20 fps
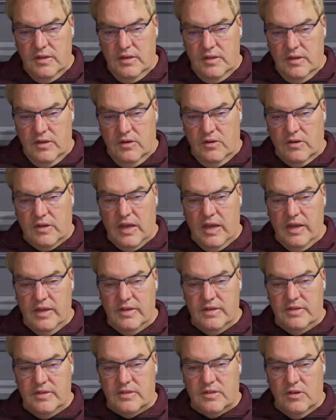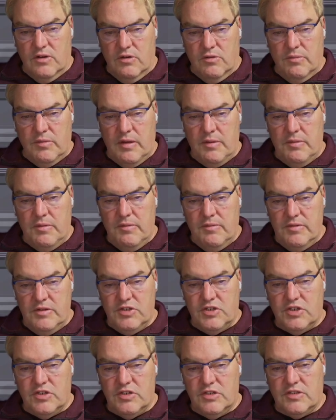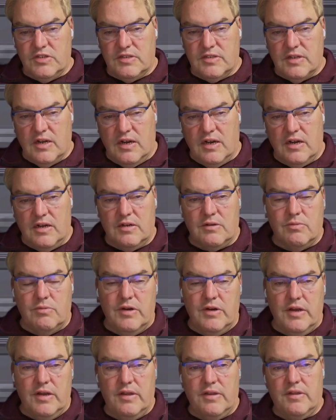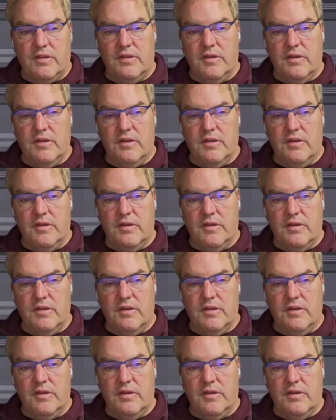Okay, so maybe we should start with